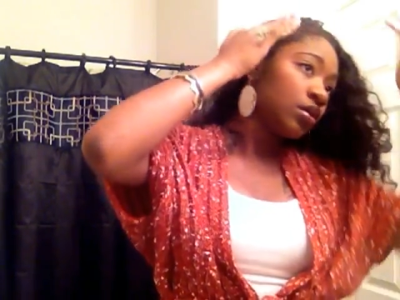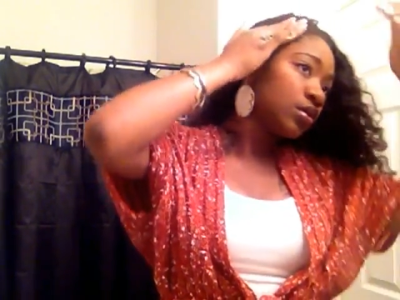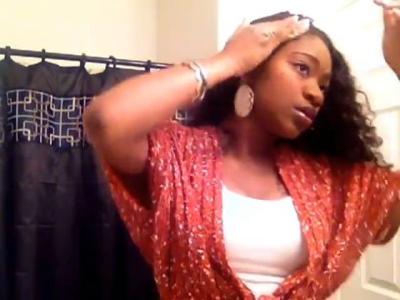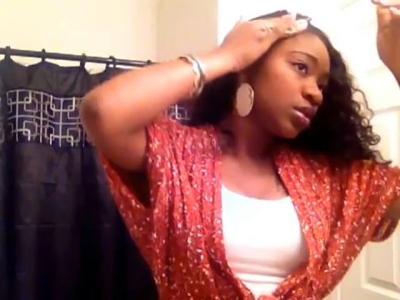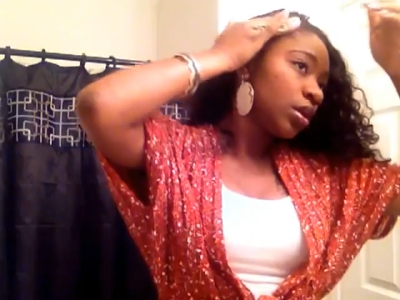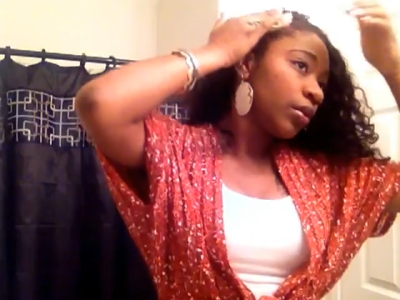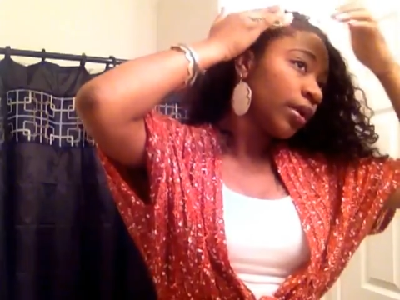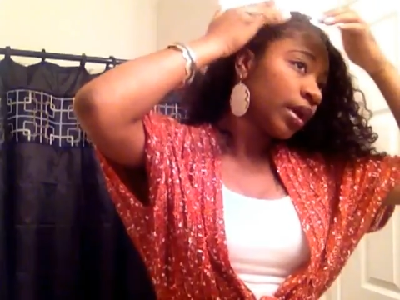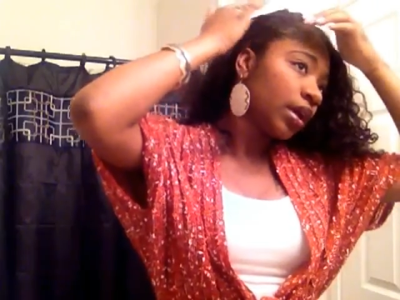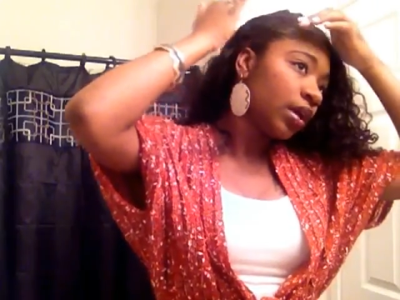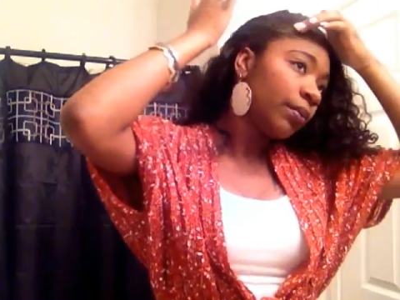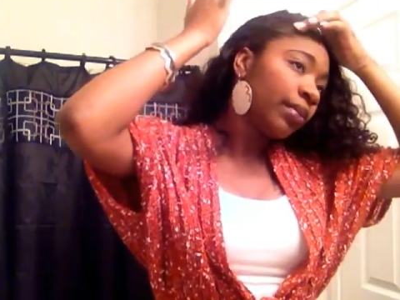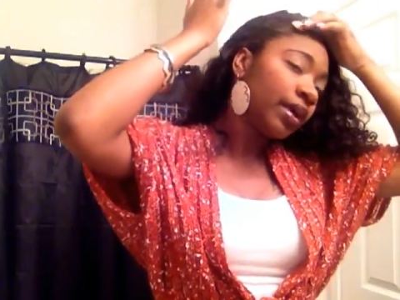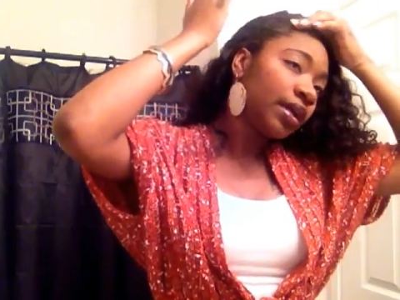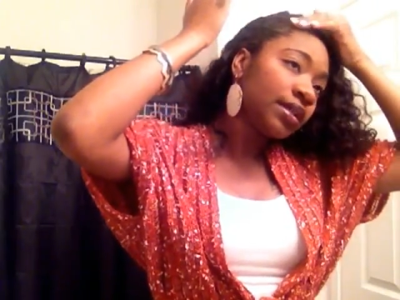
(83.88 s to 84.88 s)
So we're
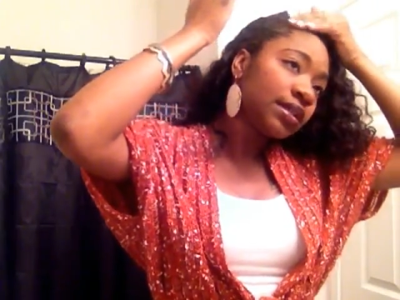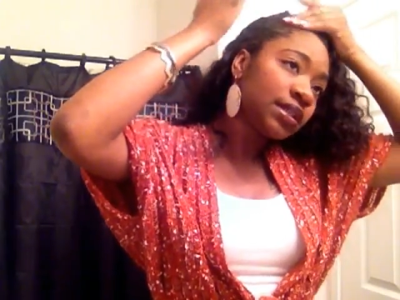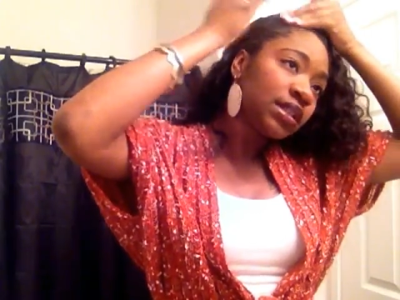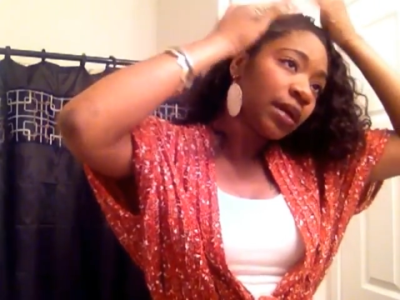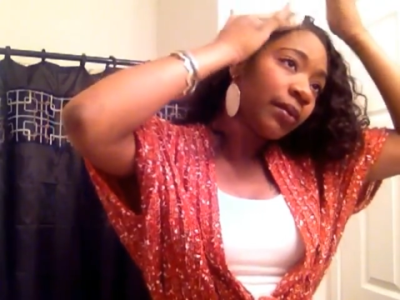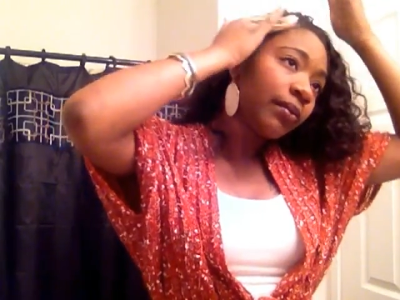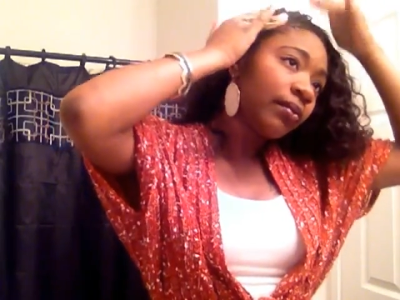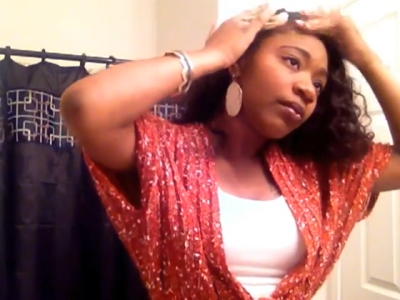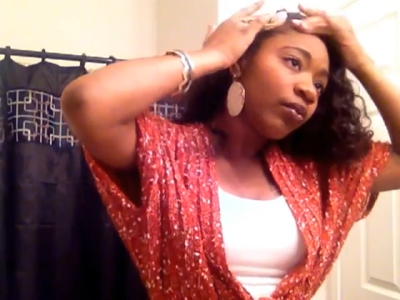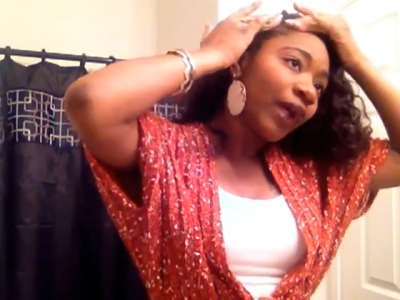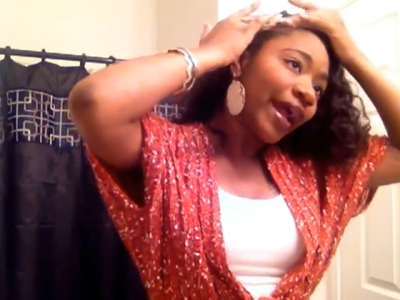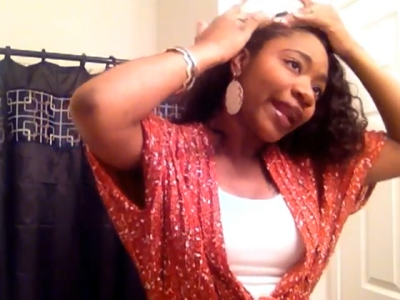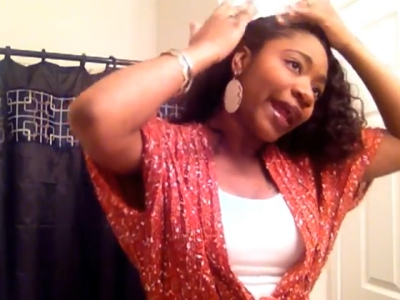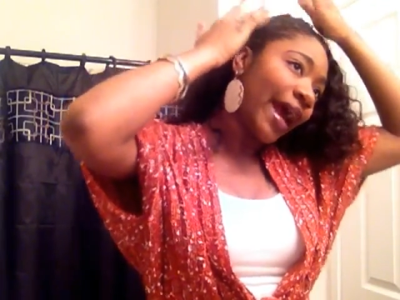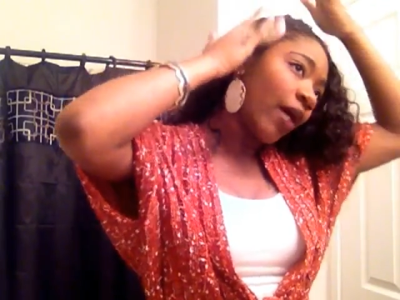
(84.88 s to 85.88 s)
gonna put some,
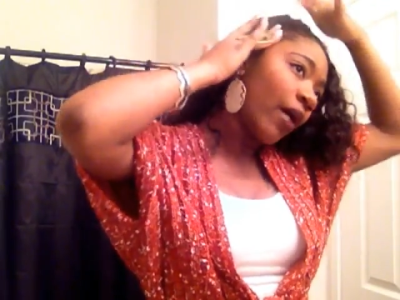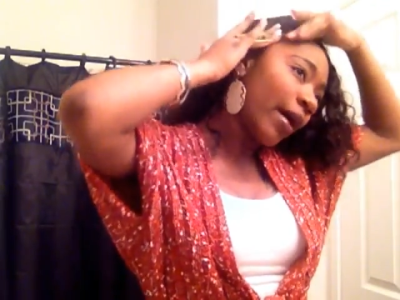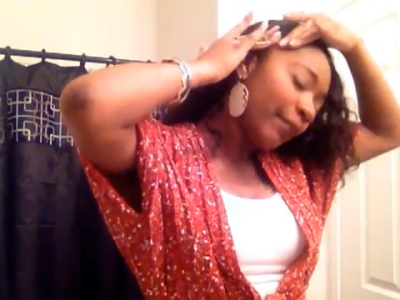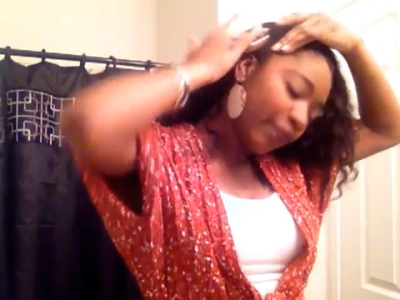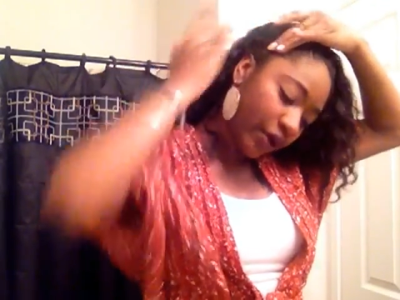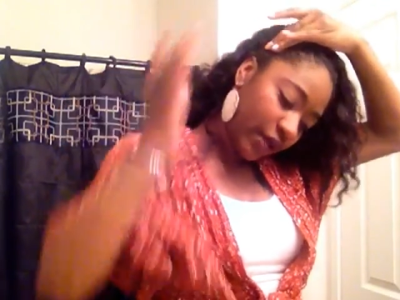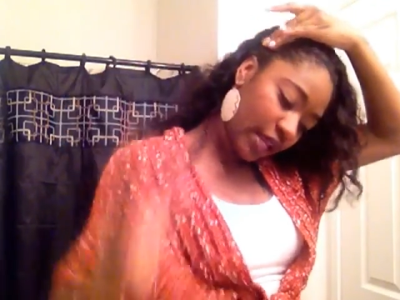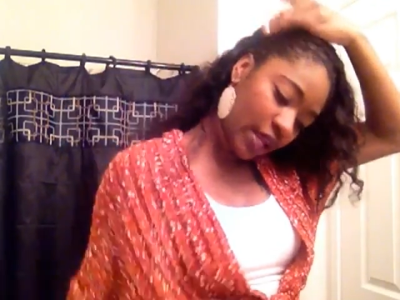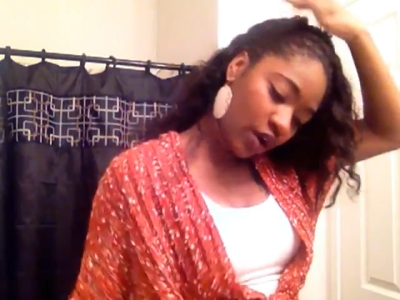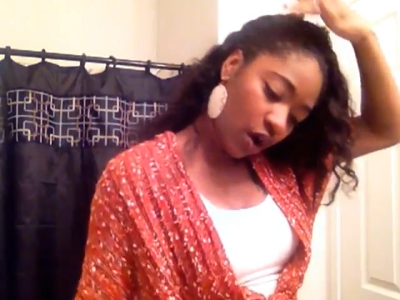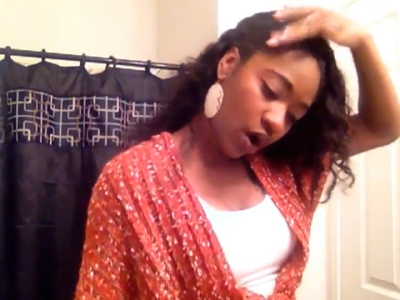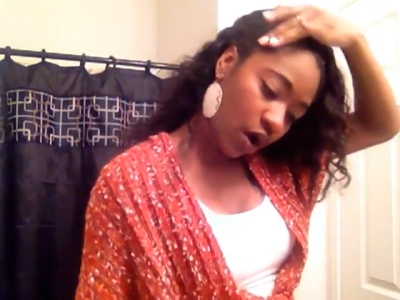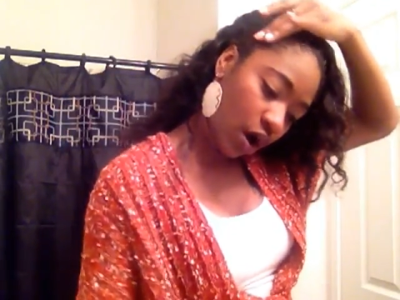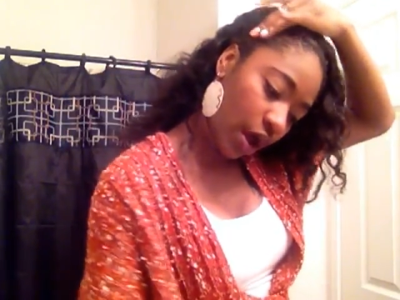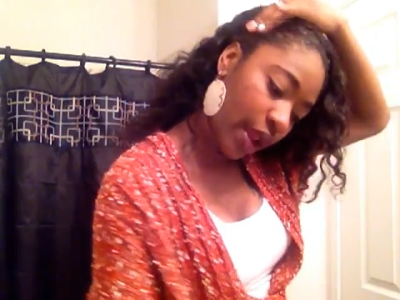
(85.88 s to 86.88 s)
right now I'm
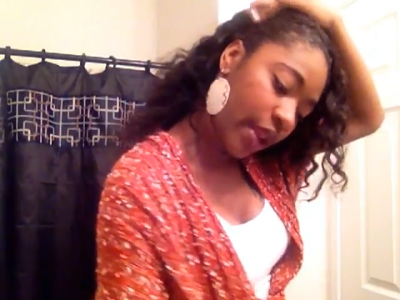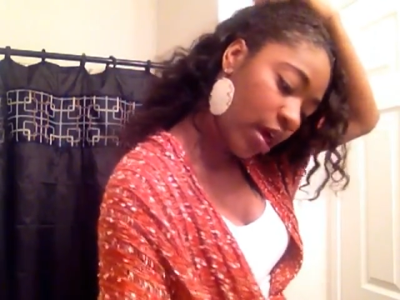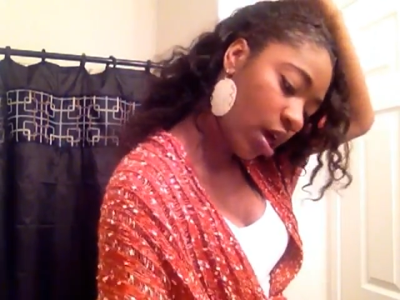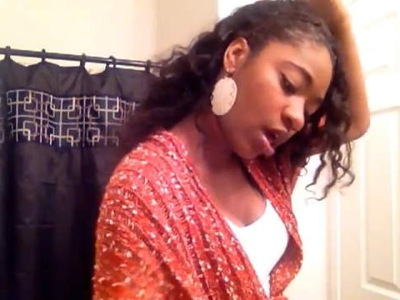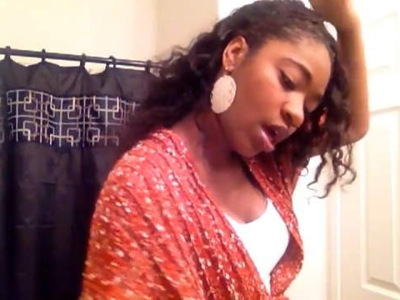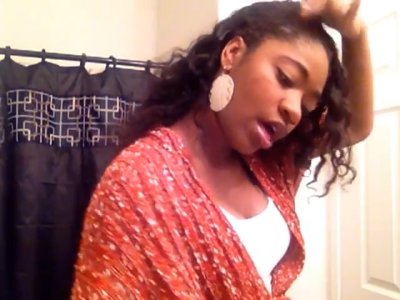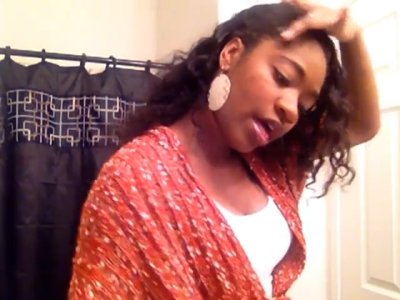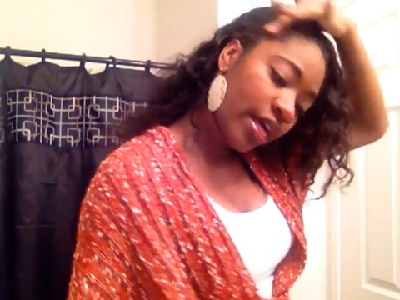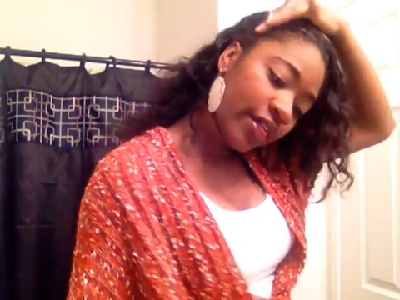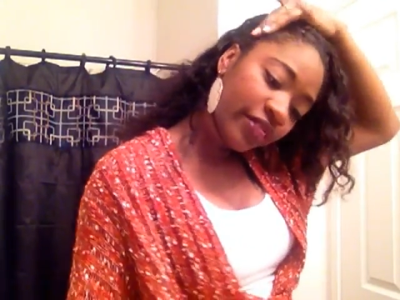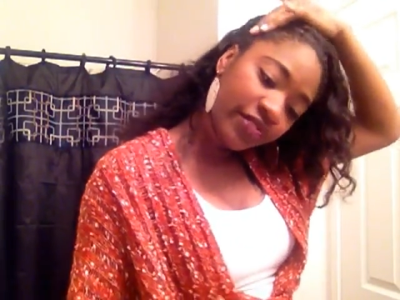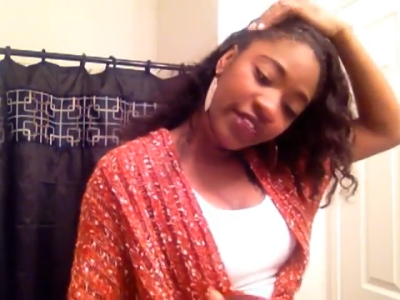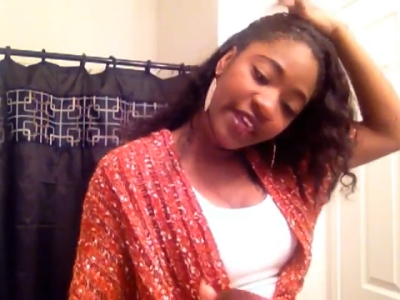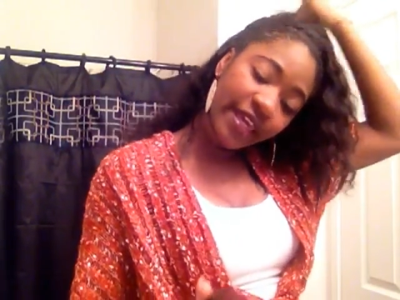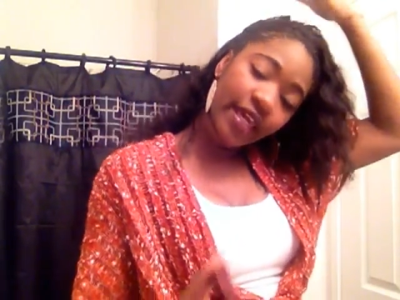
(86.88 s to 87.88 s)
putting on
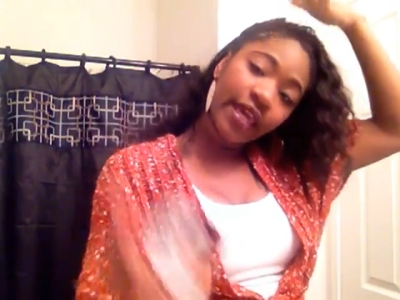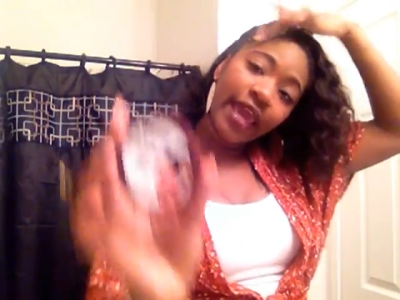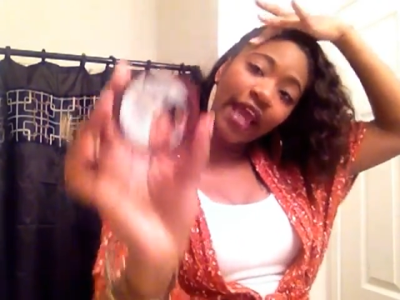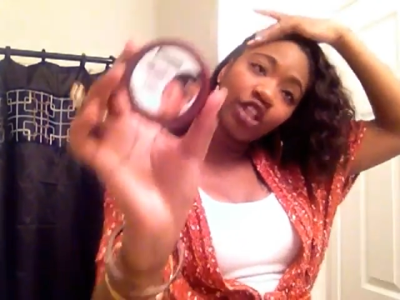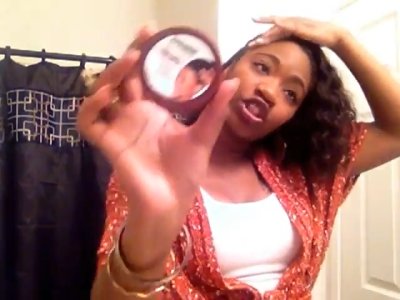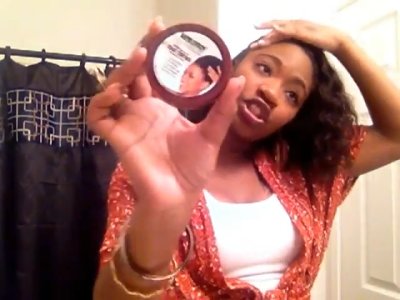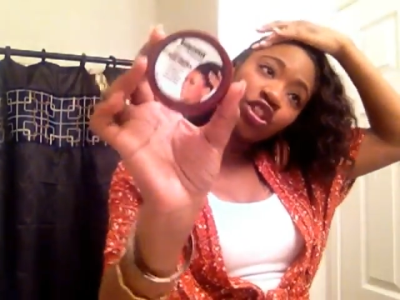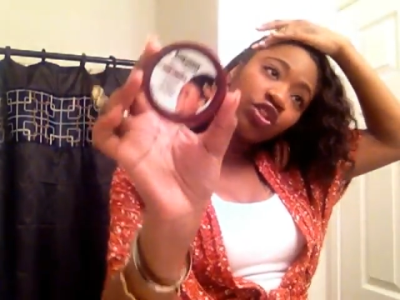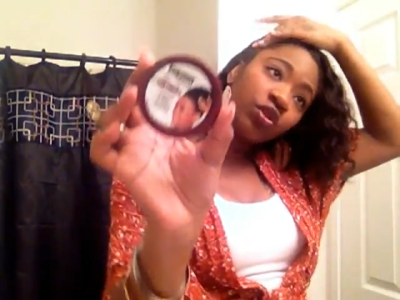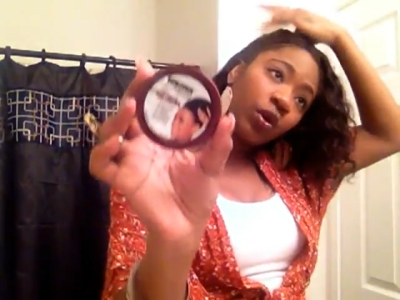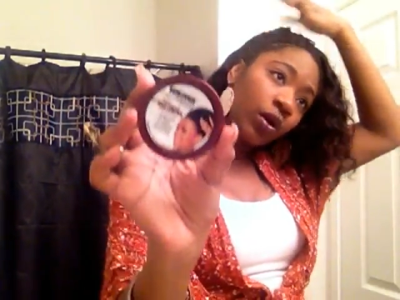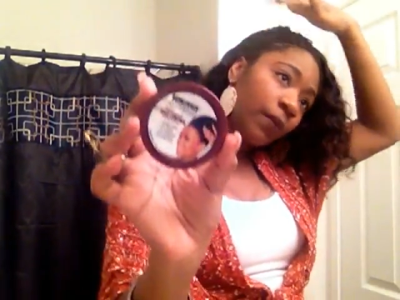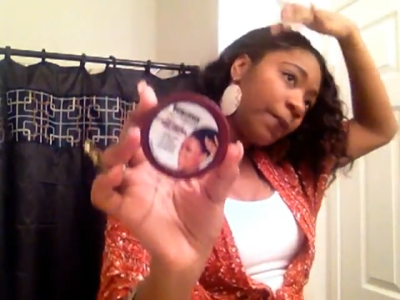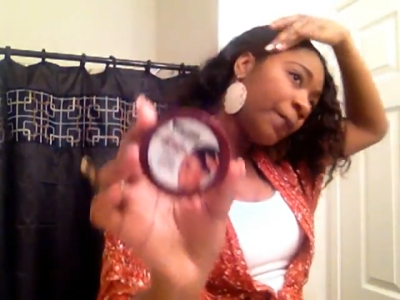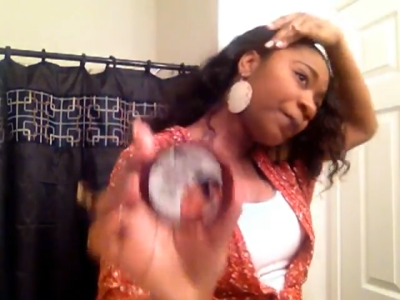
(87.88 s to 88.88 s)
the edge
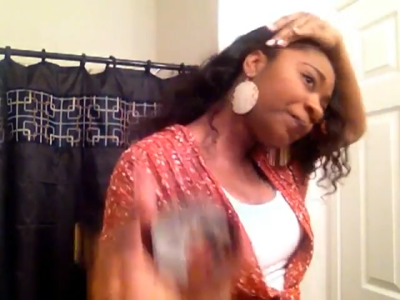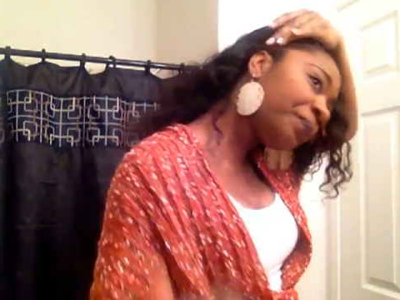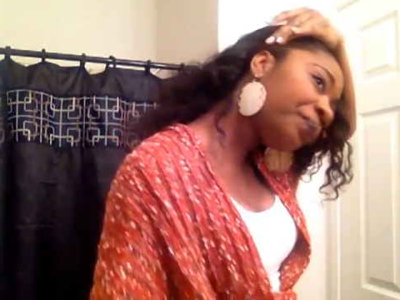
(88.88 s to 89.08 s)
control.